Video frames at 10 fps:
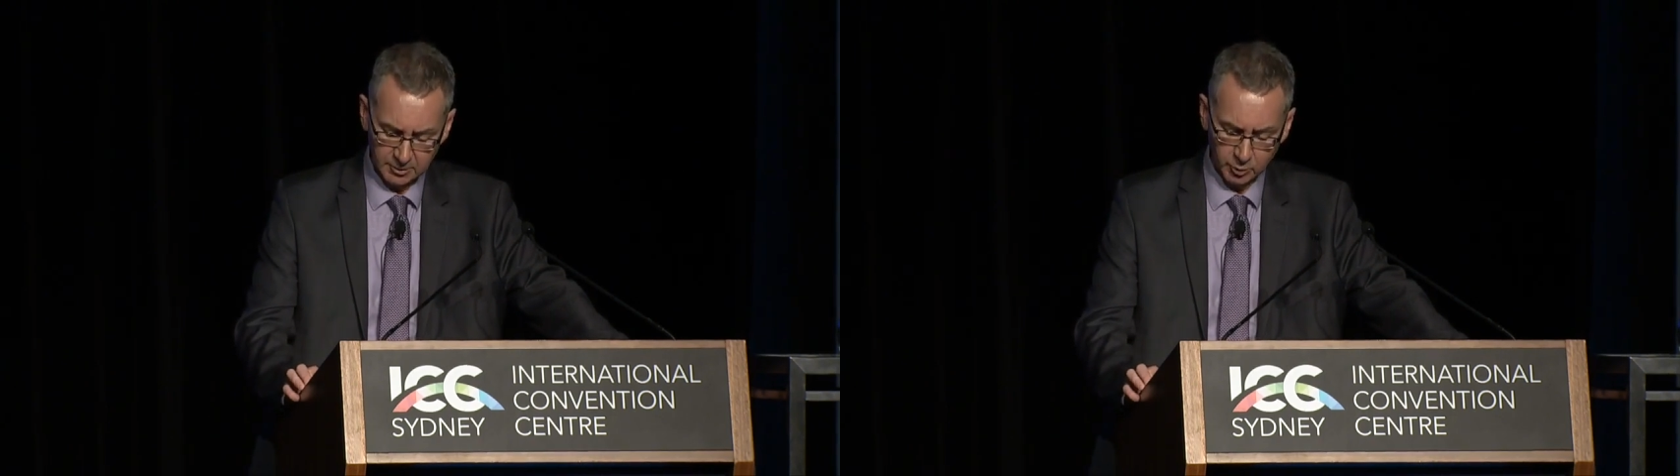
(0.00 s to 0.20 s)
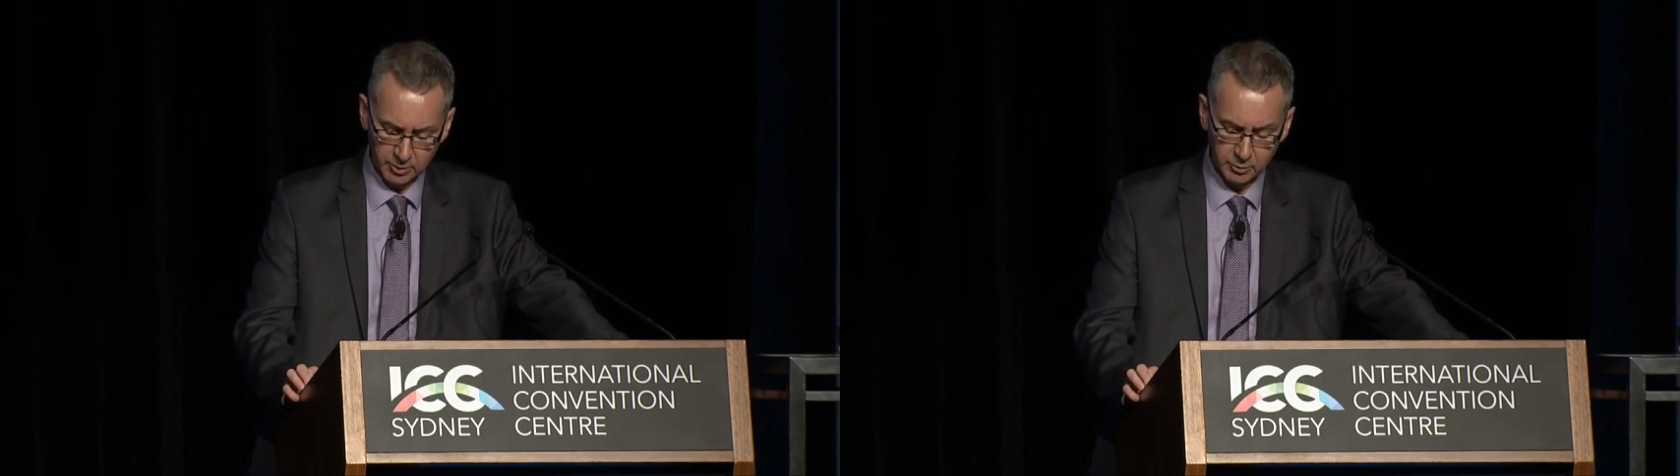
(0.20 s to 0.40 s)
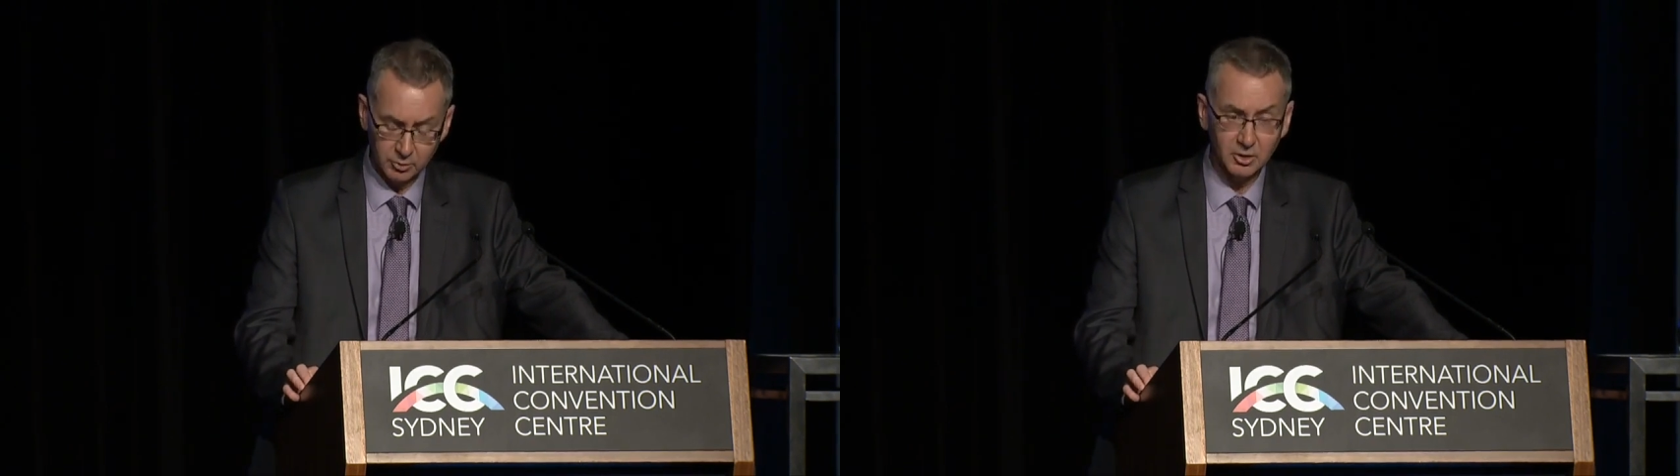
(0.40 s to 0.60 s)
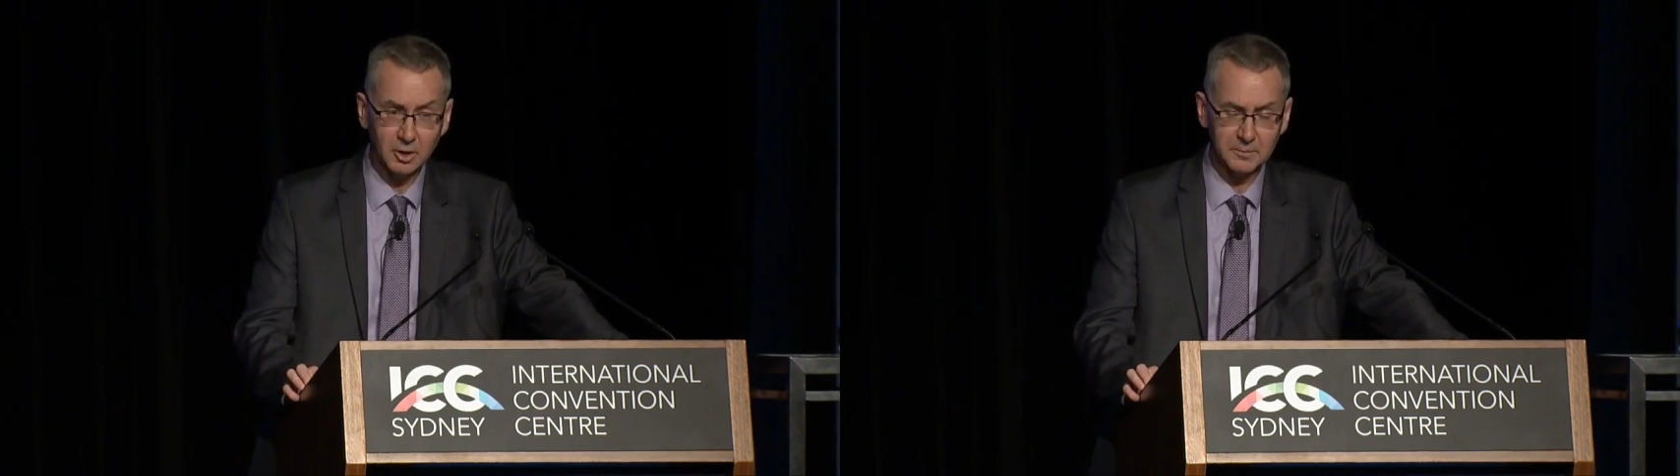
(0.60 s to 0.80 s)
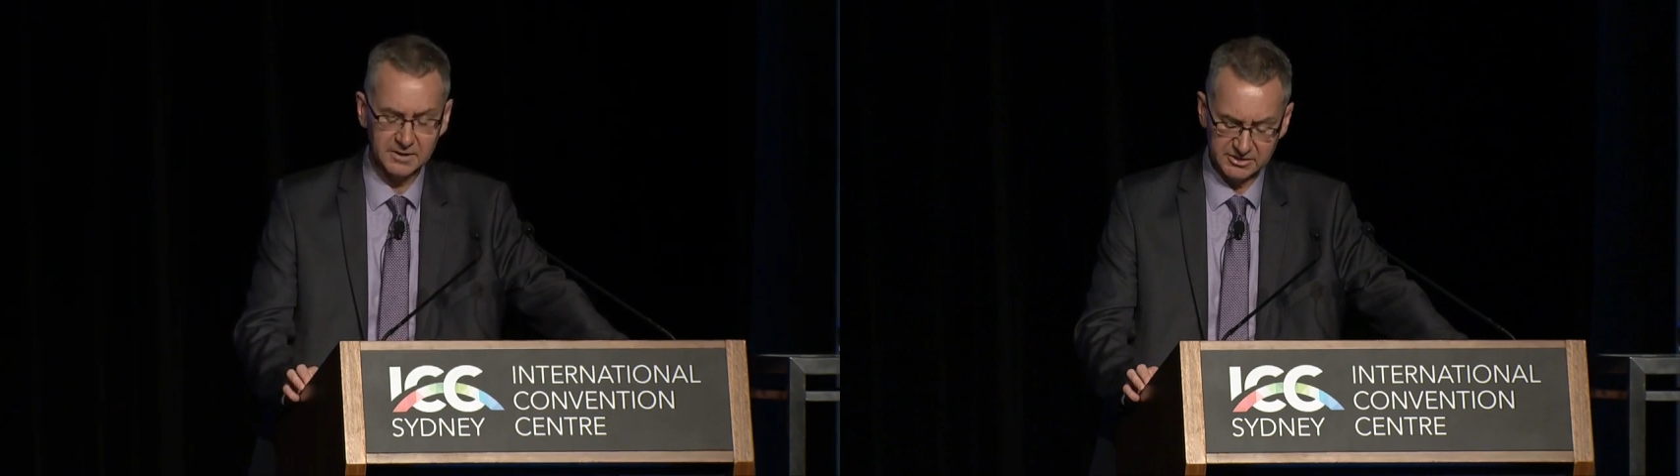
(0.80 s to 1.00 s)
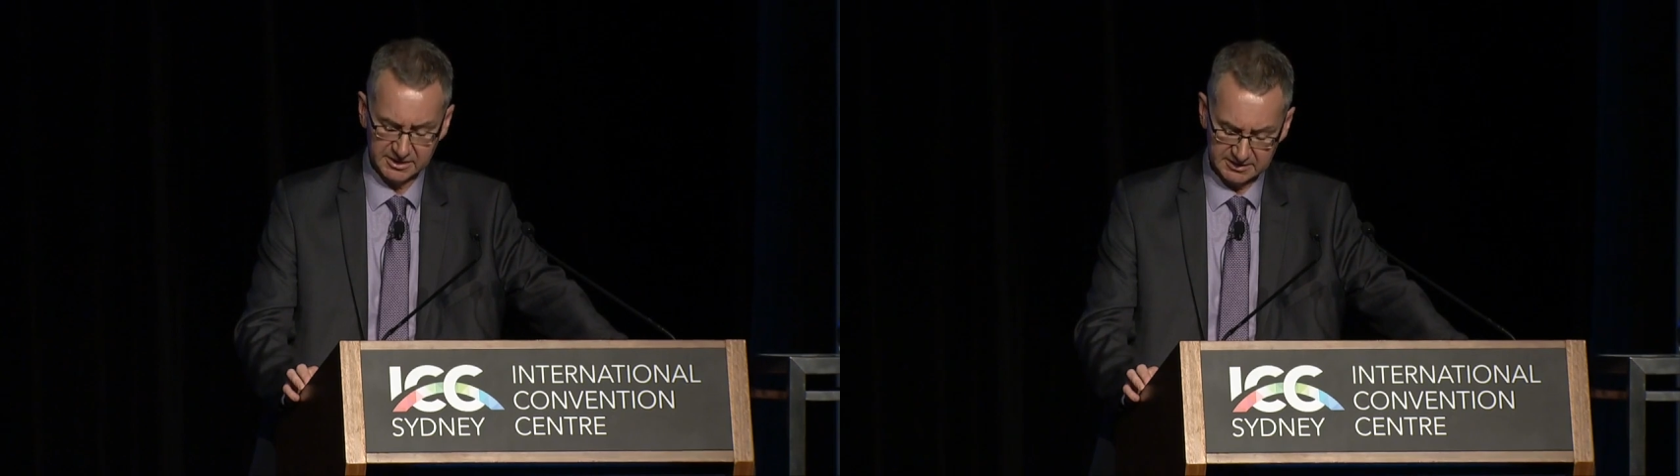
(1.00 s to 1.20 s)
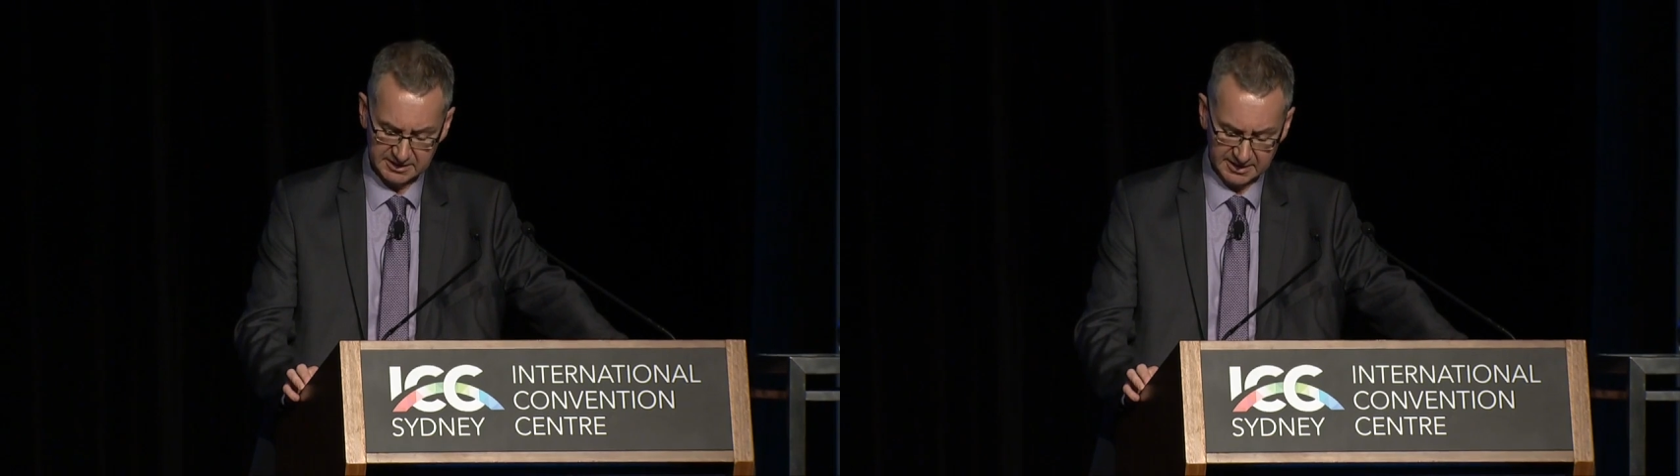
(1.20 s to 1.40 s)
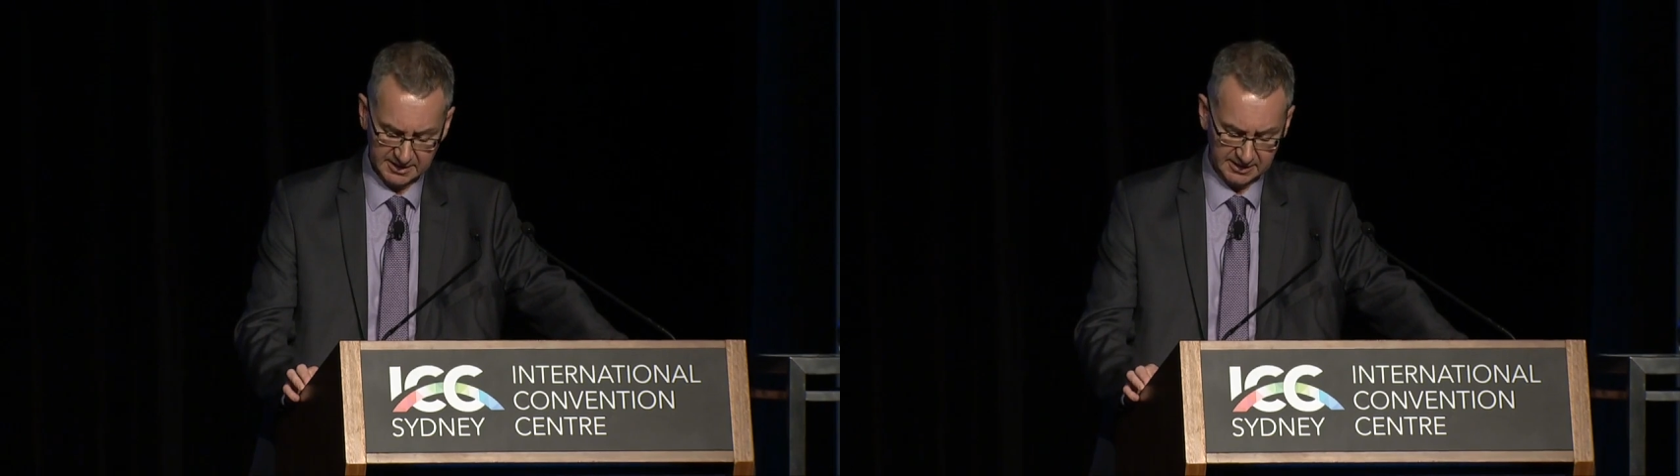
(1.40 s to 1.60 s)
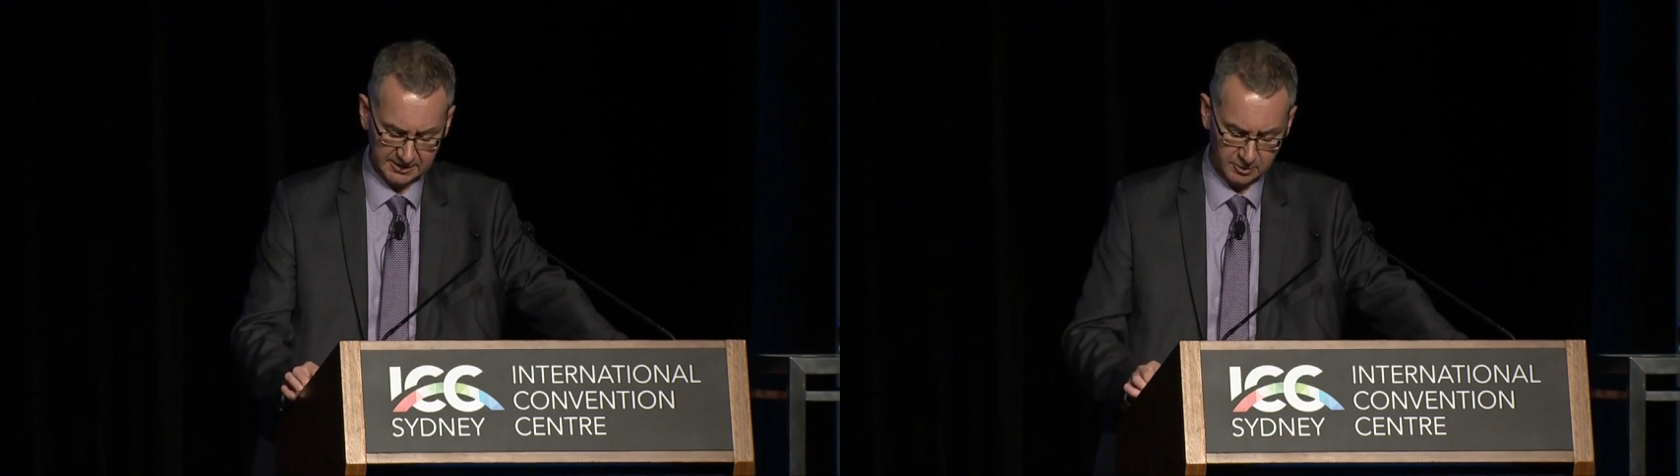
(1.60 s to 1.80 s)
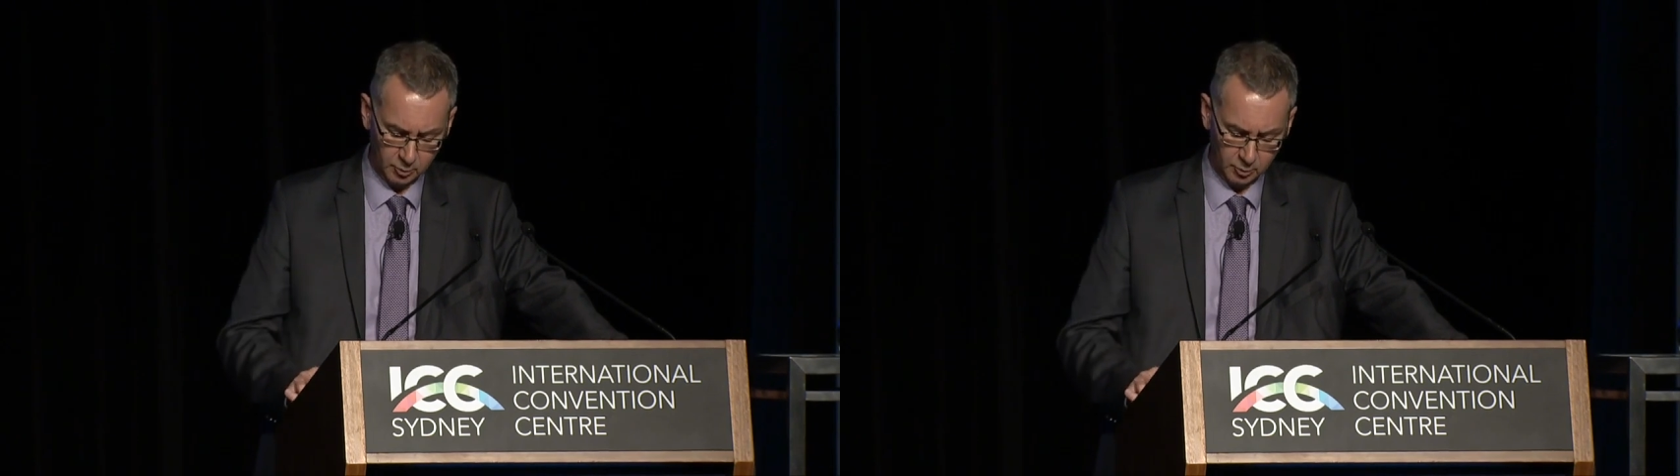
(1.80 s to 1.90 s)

We will not be dictating